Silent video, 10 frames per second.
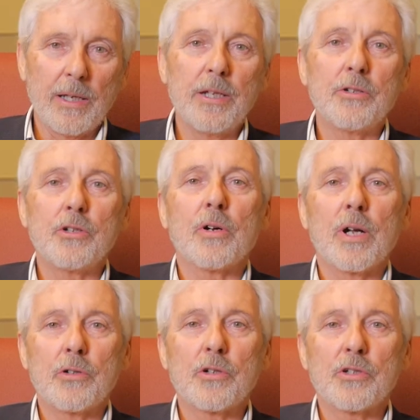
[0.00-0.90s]
it easier
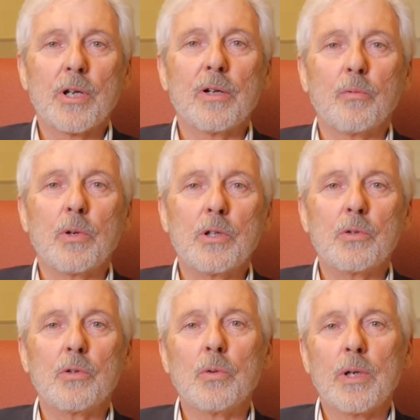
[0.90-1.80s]
on yourself when
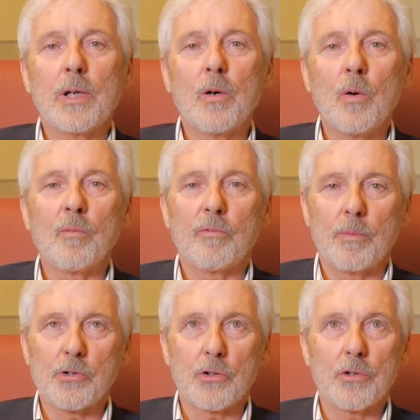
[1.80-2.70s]
you do get home
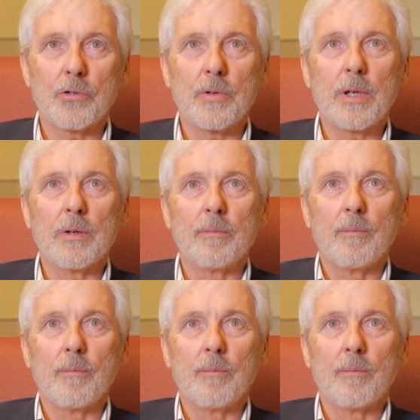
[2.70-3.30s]
from surgery.